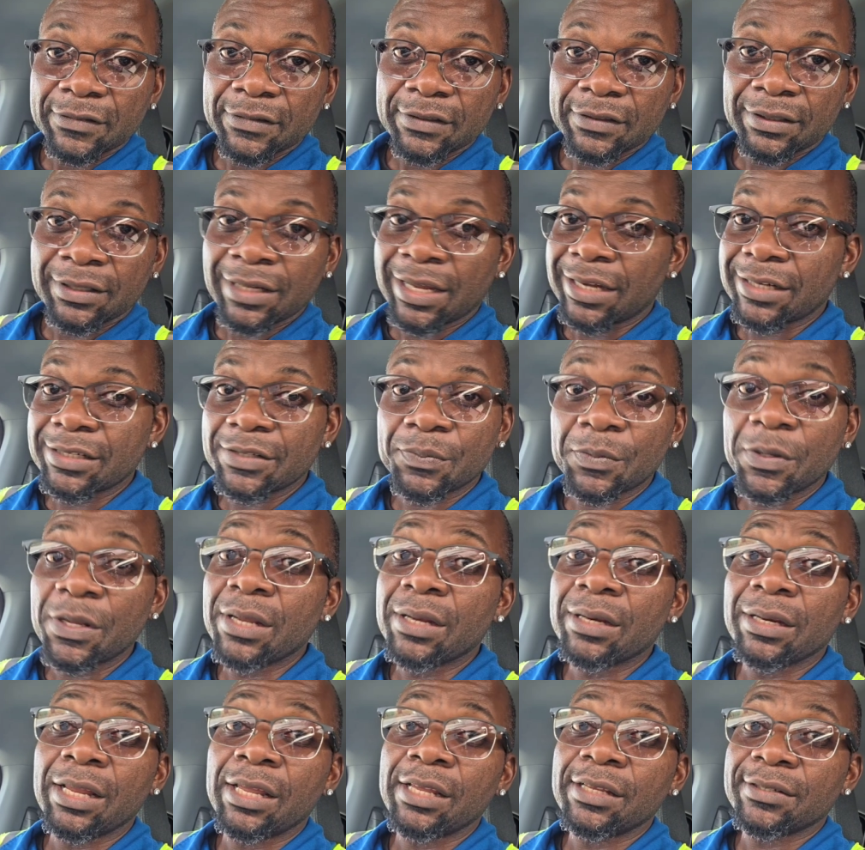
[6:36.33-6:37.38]
That is being
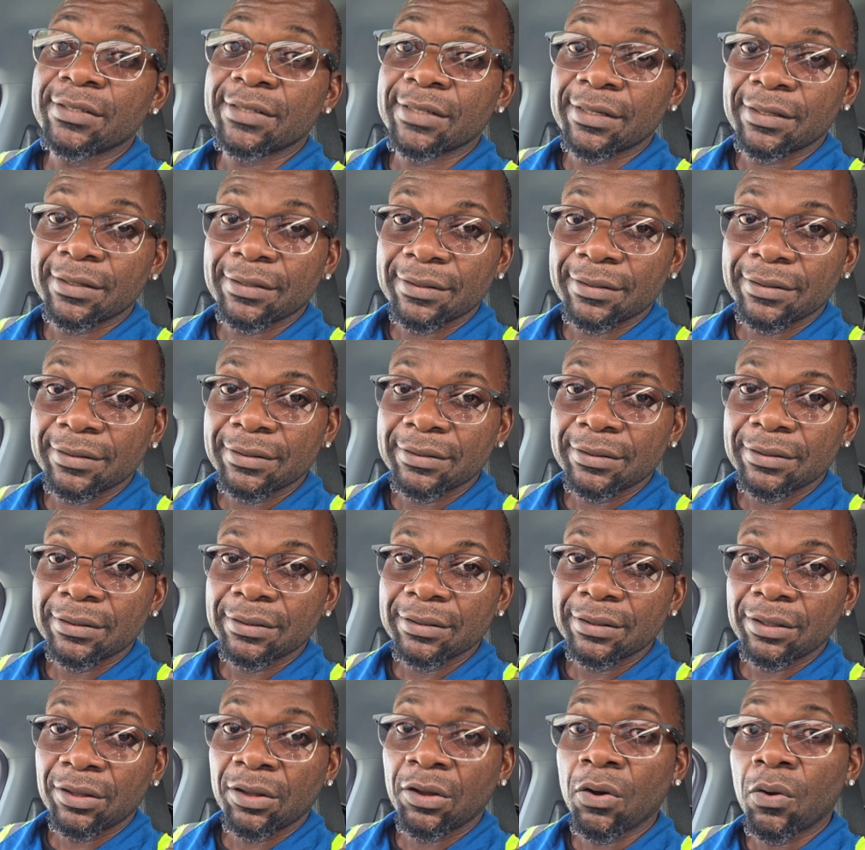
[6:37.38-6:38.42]
lazy.
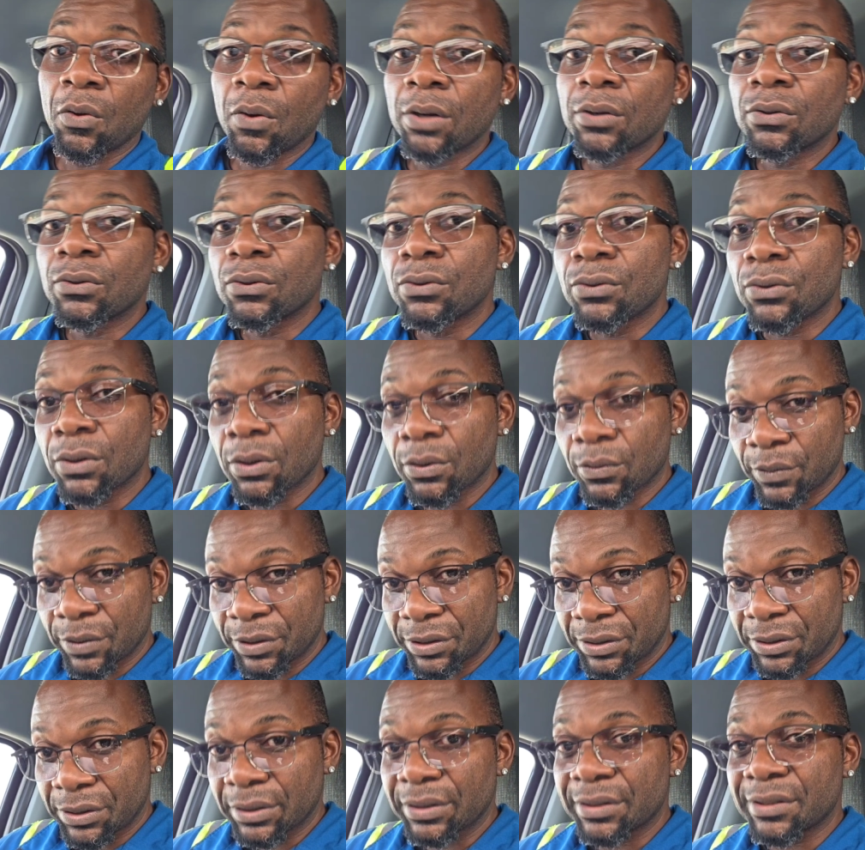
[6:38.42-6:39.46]
Go and do your
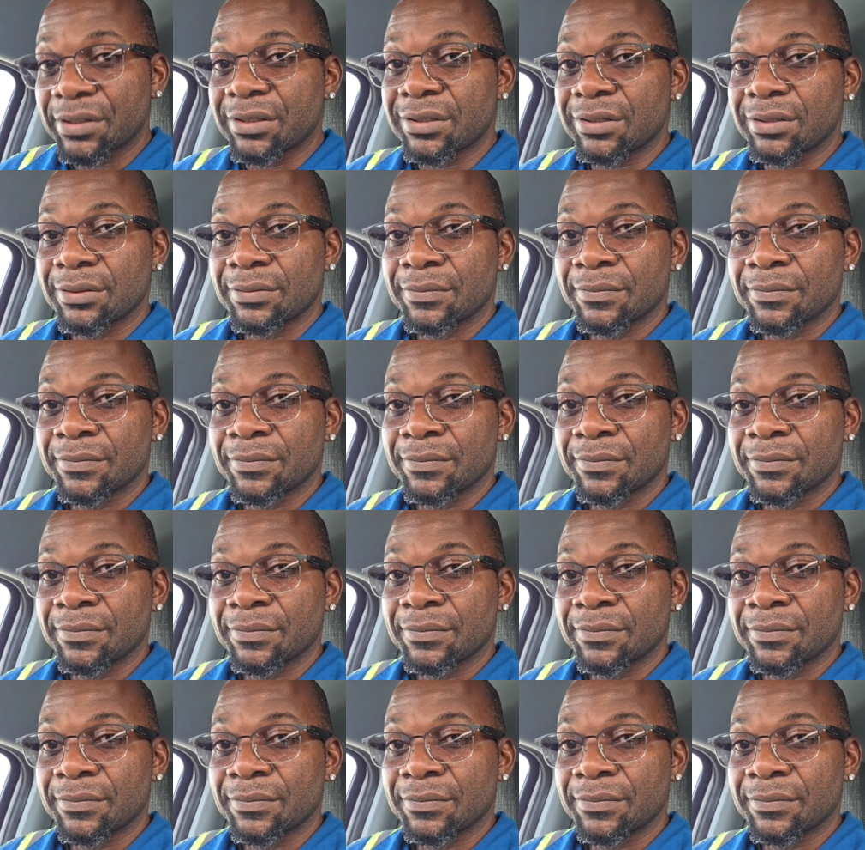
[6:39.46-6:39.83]
research.